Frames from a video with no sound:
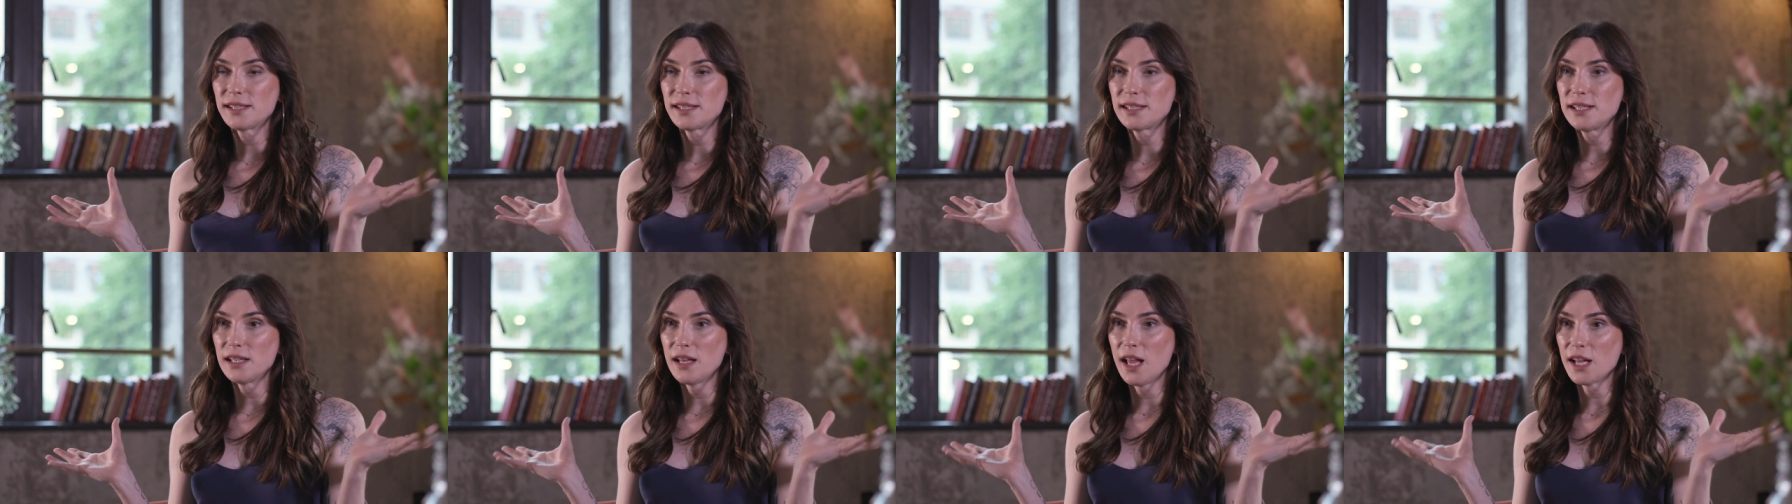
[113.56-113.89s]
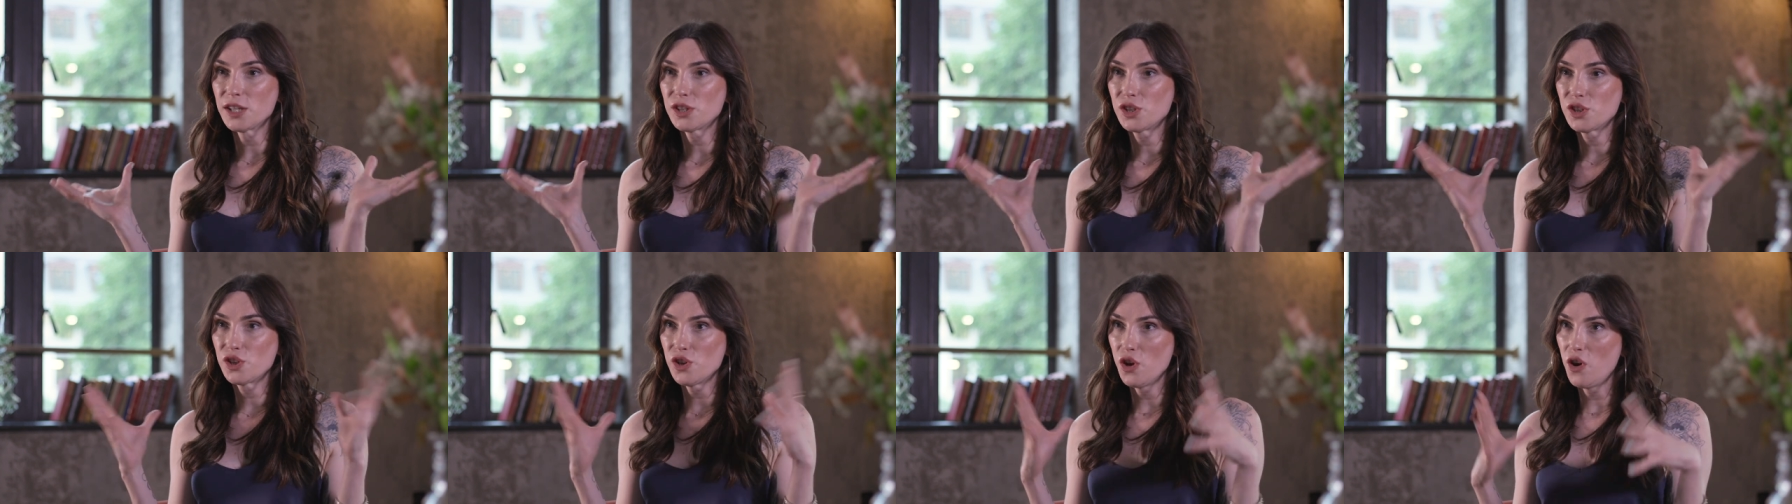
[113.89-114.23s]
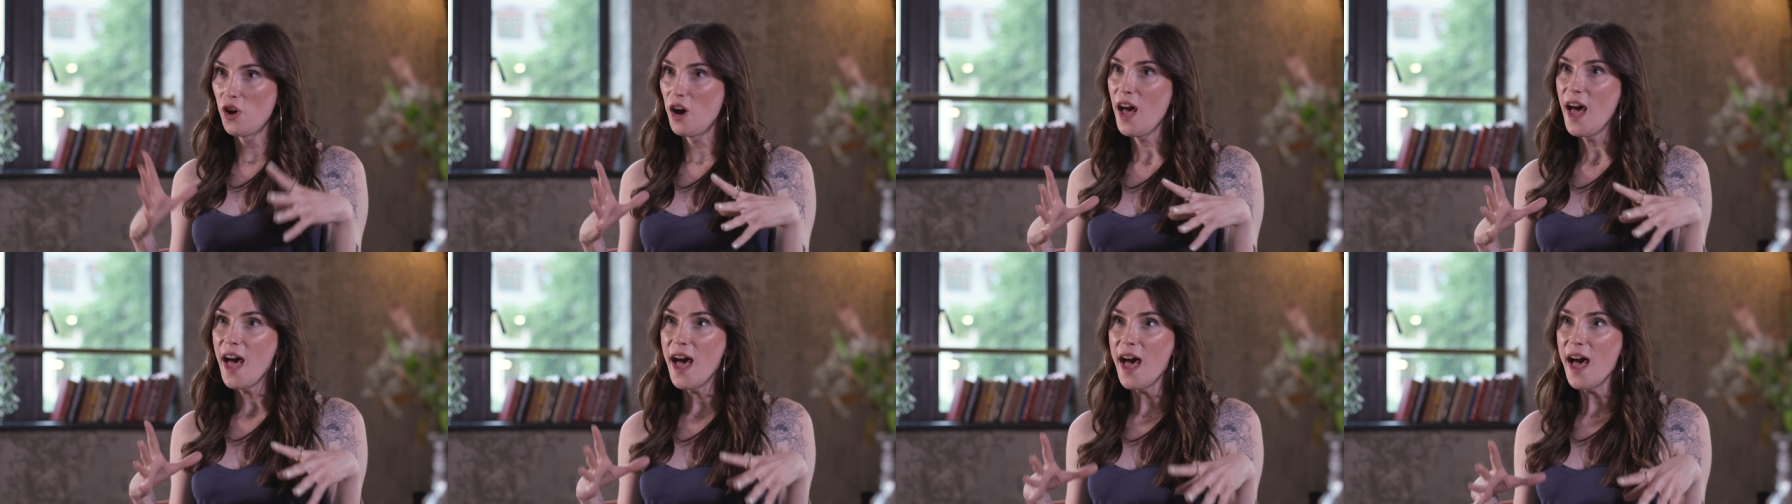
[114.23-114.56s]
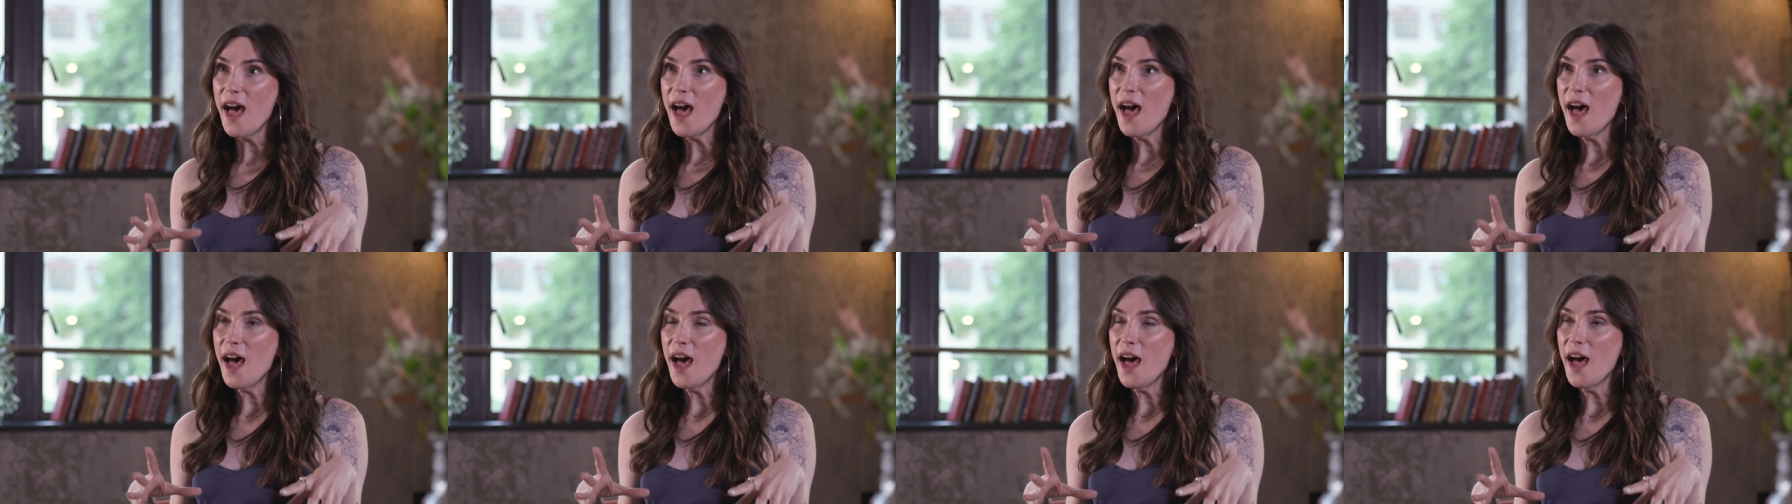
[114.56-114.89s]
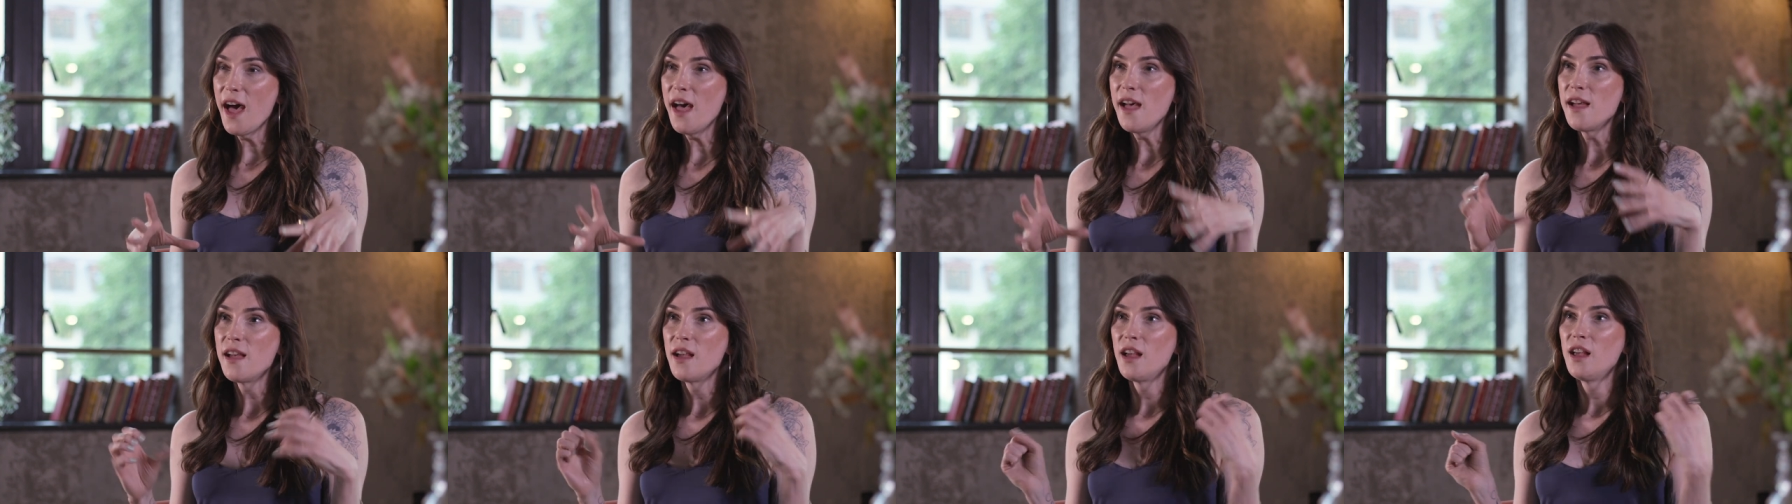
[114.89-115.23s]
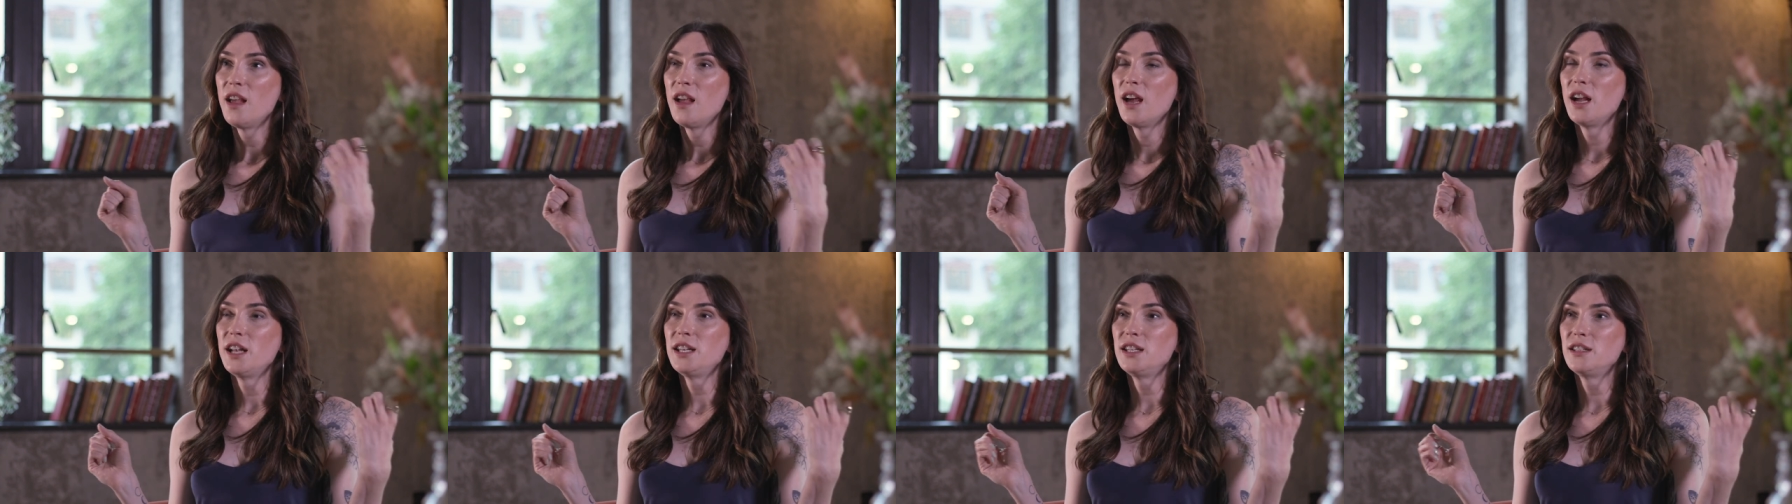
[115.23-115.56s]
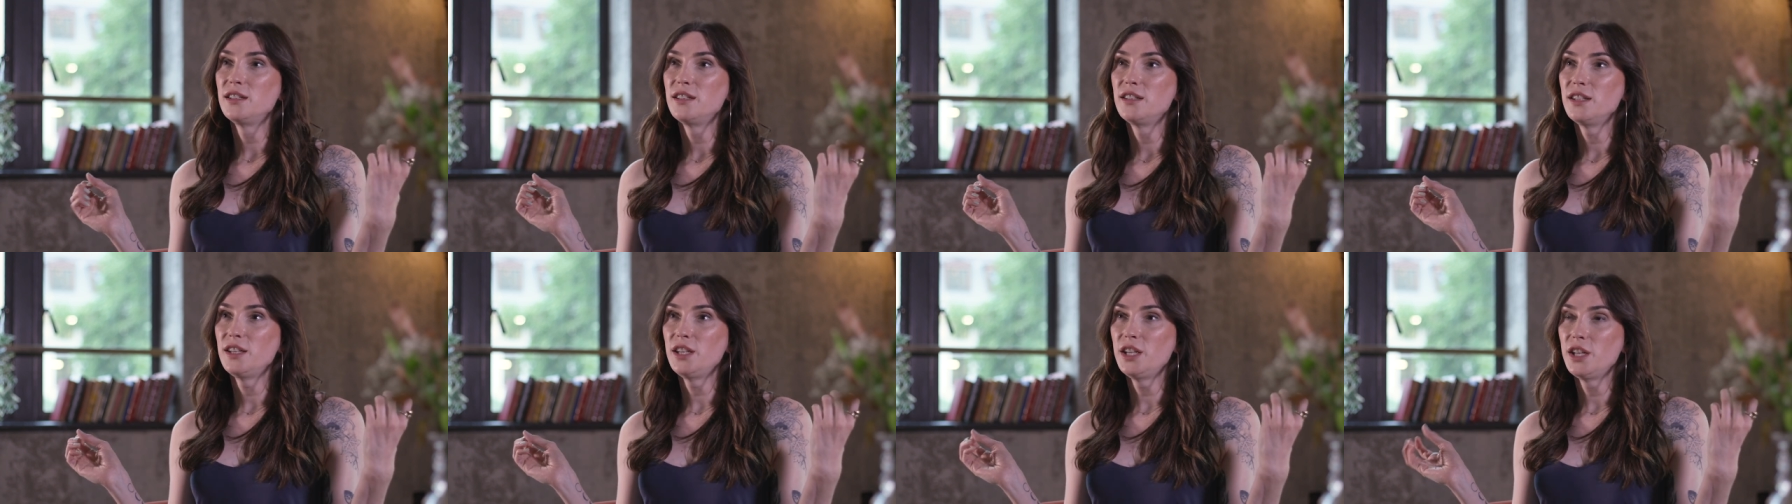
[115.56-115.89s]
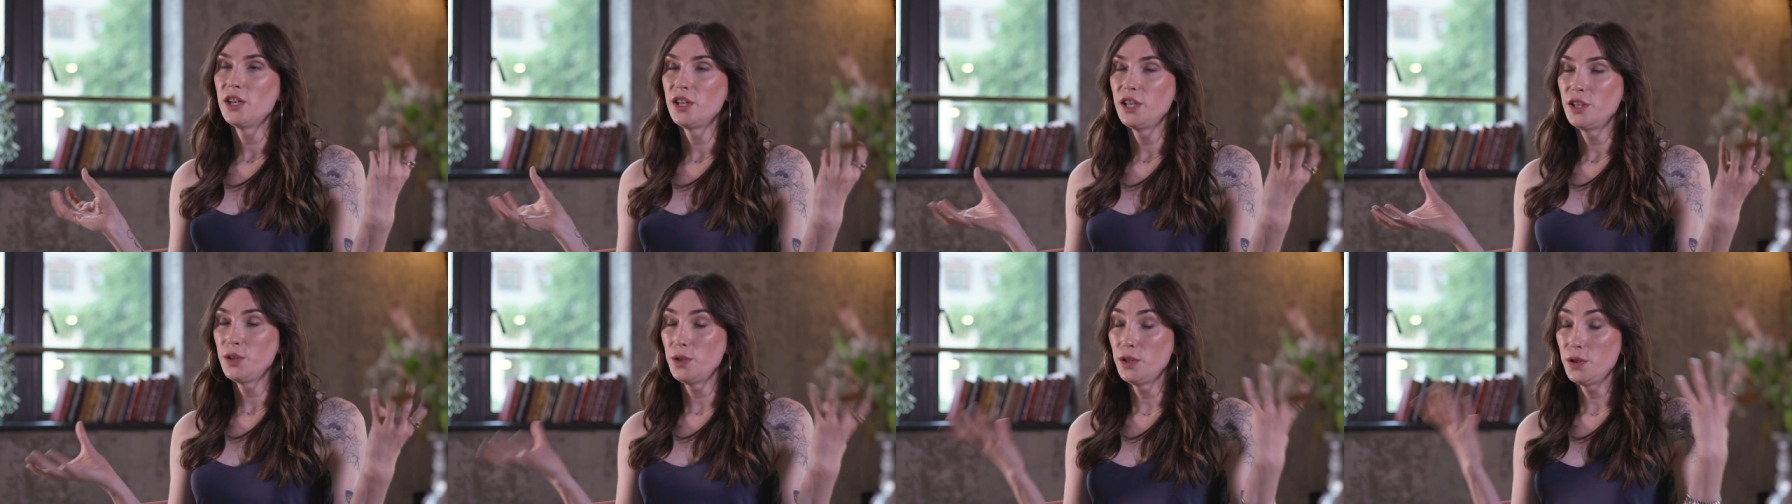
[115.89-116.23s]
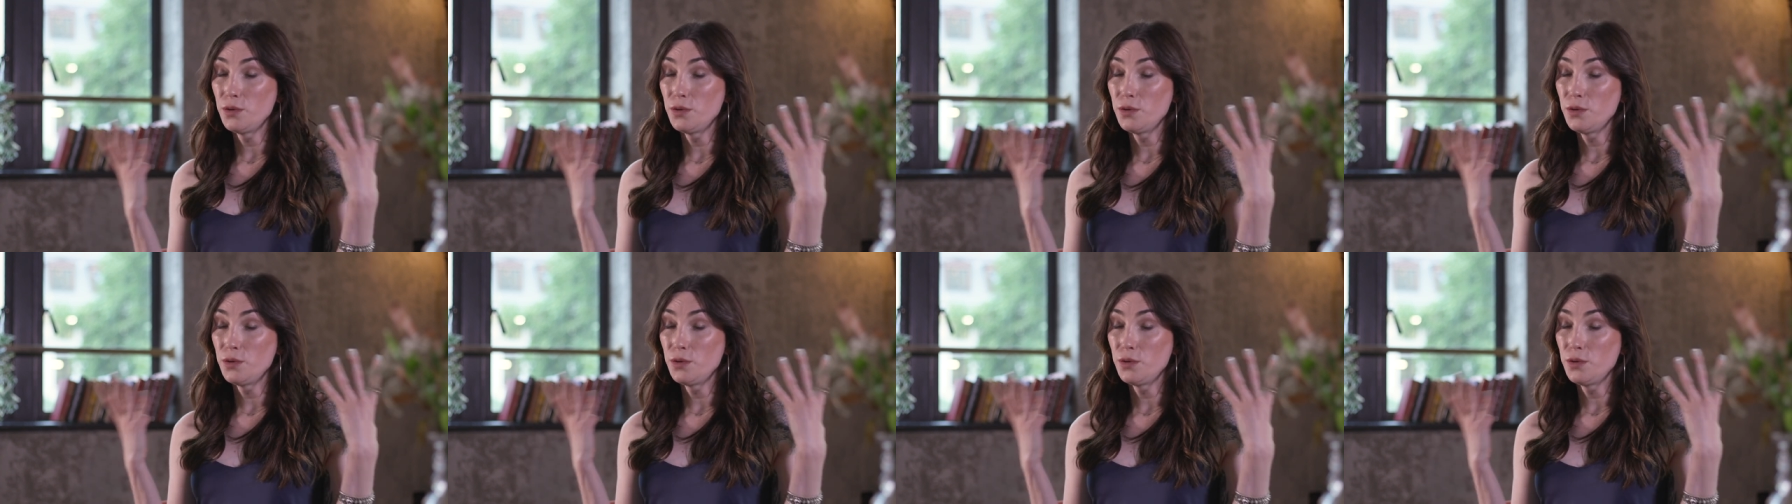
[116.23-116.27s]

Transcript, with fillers: still had short hair and you know you,